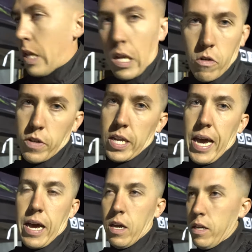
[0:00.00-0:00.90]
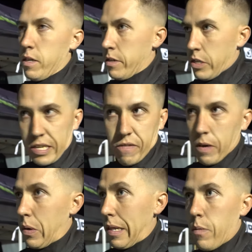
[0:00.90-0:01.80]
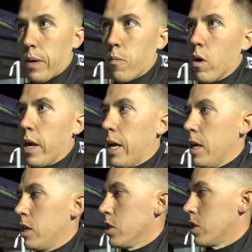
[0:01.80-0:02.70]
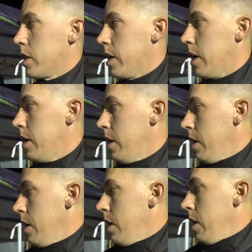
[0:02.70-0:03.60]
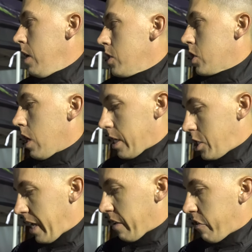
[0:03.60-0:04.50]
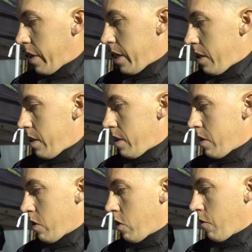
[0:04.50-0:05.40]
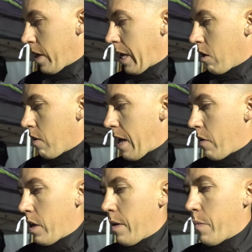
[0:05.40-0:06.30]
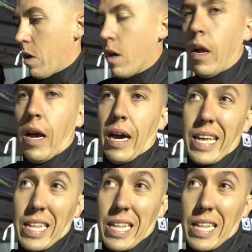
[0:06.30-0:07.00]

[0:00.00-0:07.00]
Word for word: gonna look over the data, see if I can put a little bit more in it, just, uh, just on a chance that hopefully I can get around him or I